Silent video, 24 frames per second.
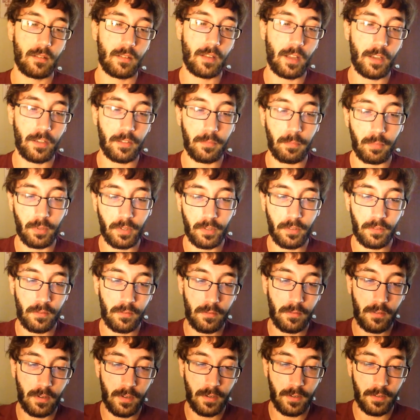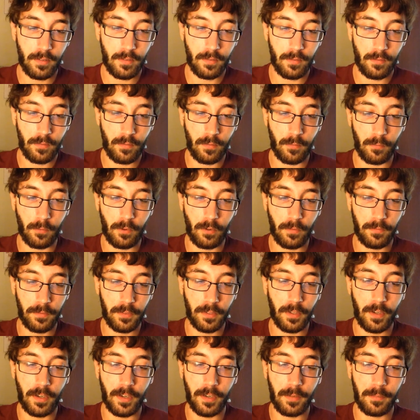Nice blue. The
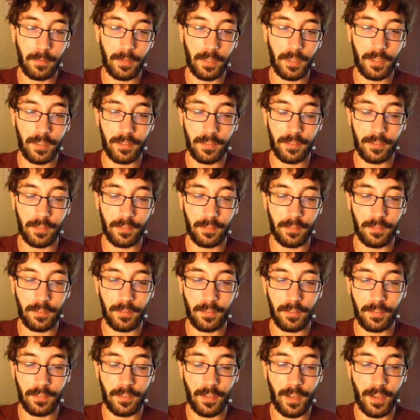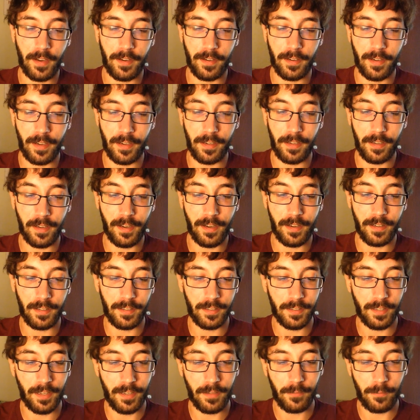wolf's on it because it's not a 99
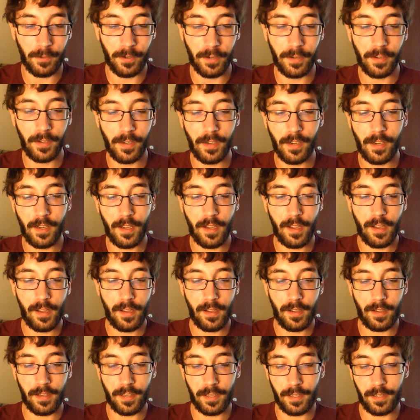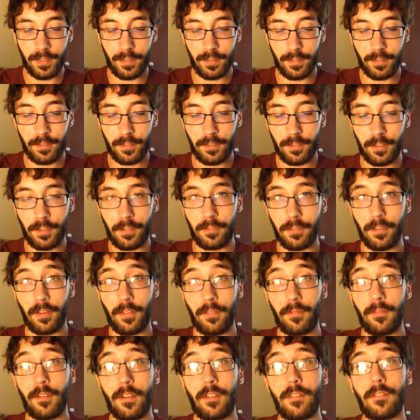cent one. Stow and
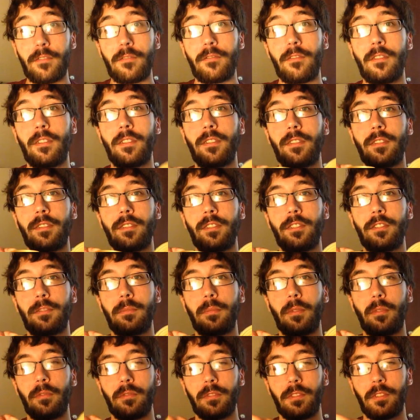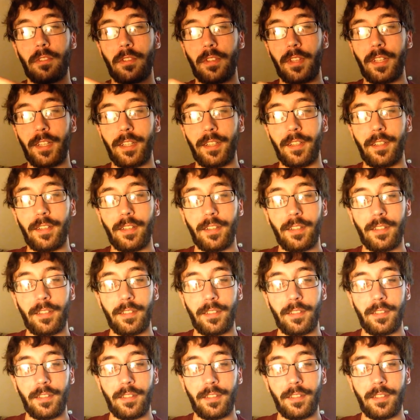throw, disposal lid.